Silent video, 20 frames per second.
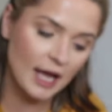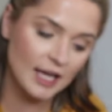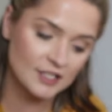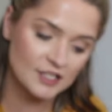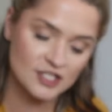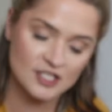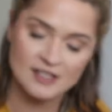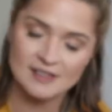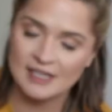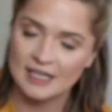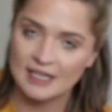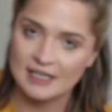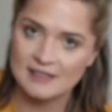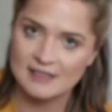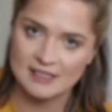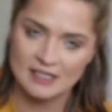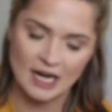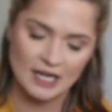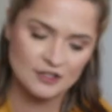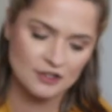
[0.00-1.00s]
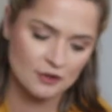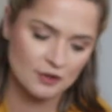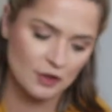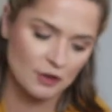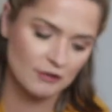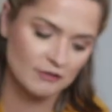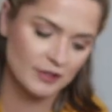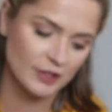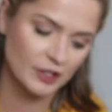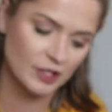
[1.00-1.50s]
I just, like I said, I don't
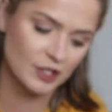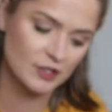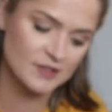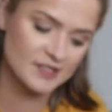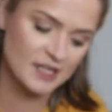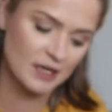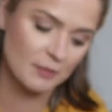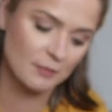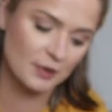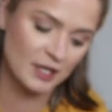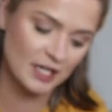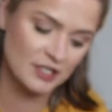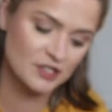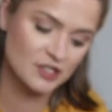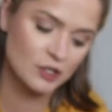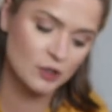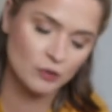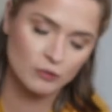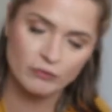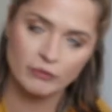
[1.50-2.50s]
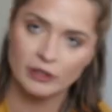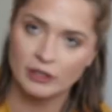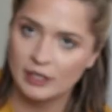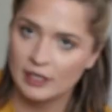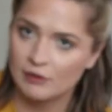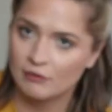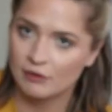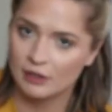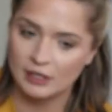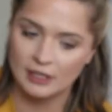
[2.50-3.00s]
know if I'll use it, but I do
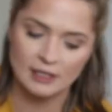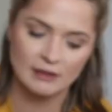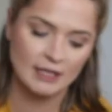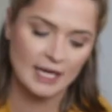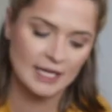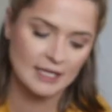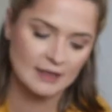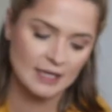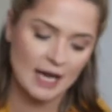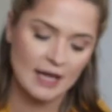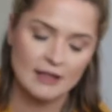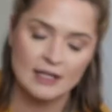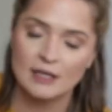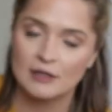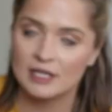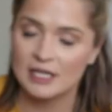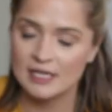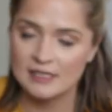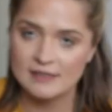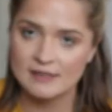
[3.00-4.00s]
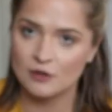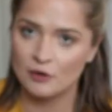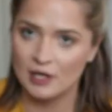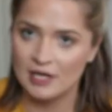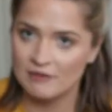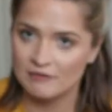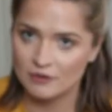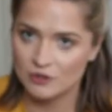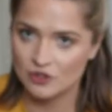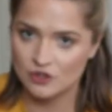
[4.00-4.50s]
really, really like that. It is
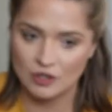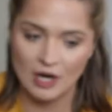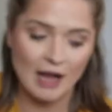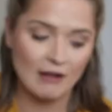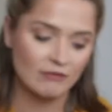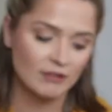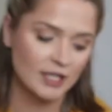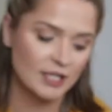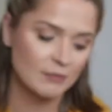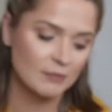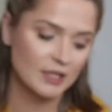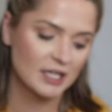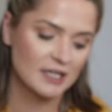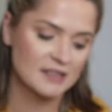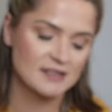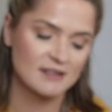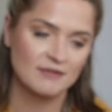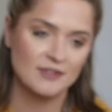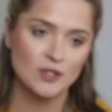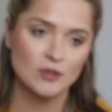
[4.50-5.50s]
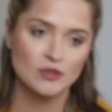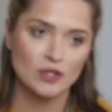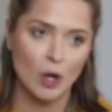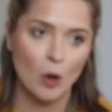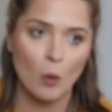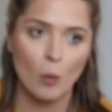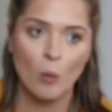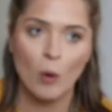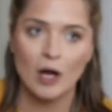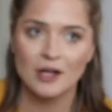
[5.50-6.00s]
great for traveling because if you
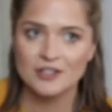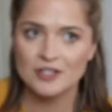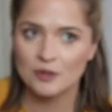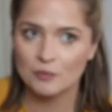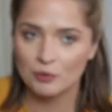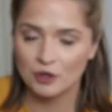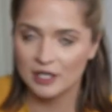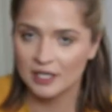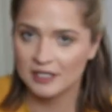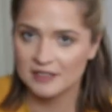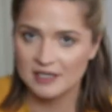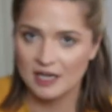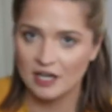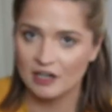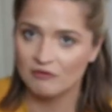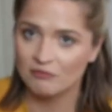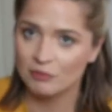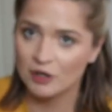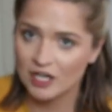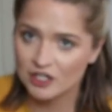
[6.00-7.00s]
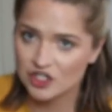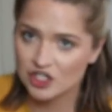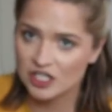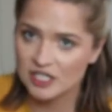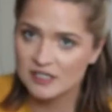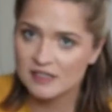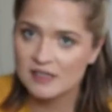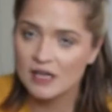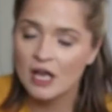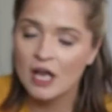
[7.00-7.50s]
don't want to bring a ton of
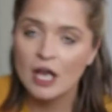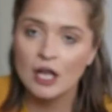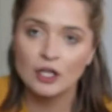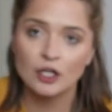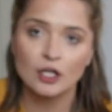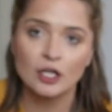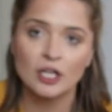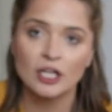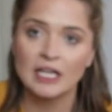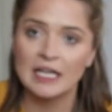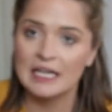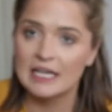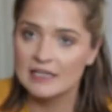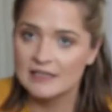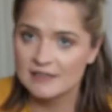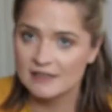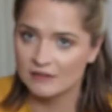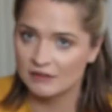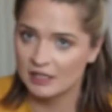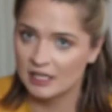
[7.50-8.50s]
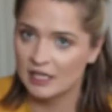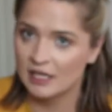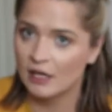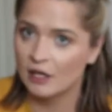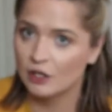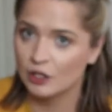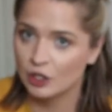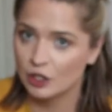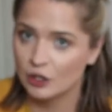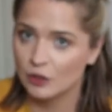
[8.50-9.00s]
brushes, you could easily,
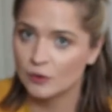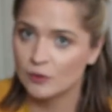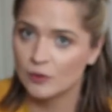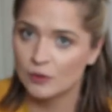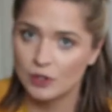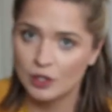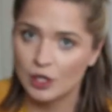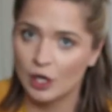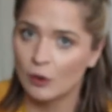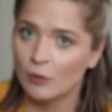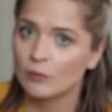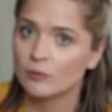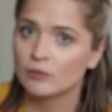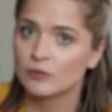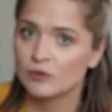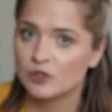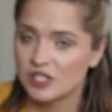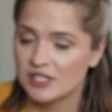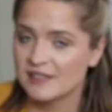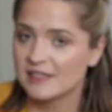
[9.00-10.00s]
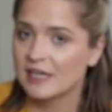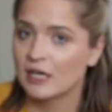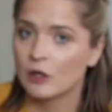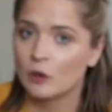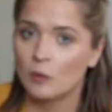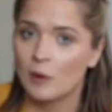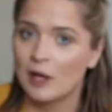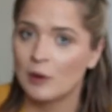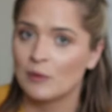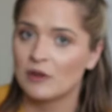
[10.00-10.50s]
you know, just get
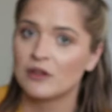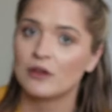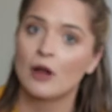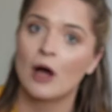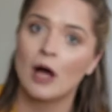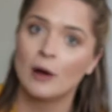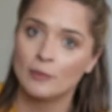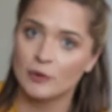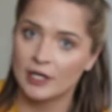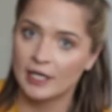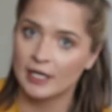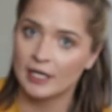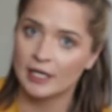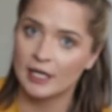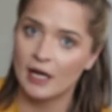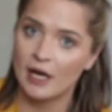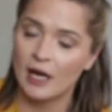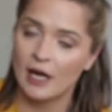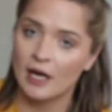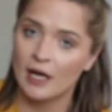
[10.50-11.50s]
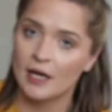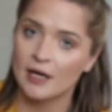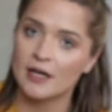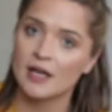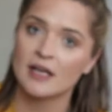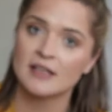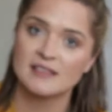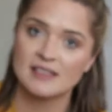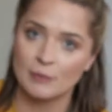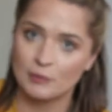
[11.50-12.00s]
away with not bringing
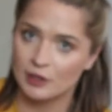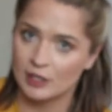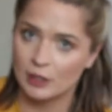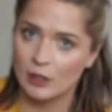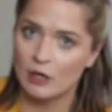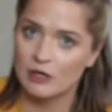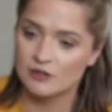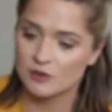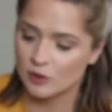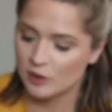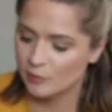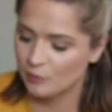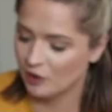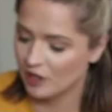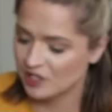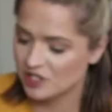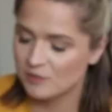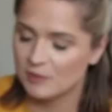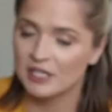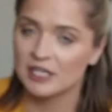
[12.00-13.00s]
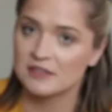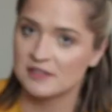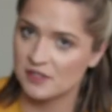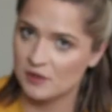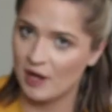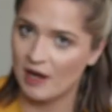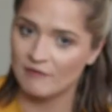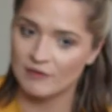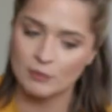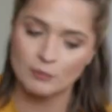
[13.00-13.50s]
a separate contour brush because
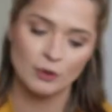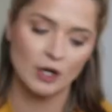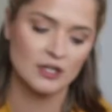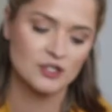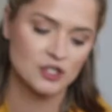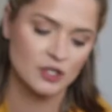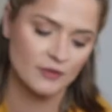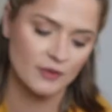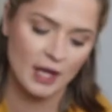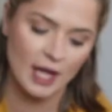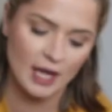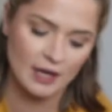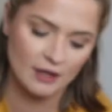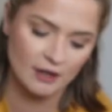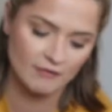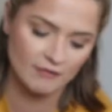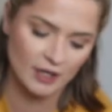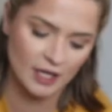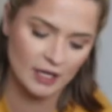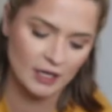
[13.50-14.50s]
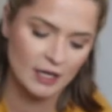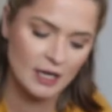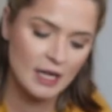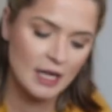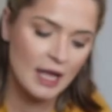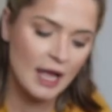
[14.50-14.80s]
you have the brush on the end of it.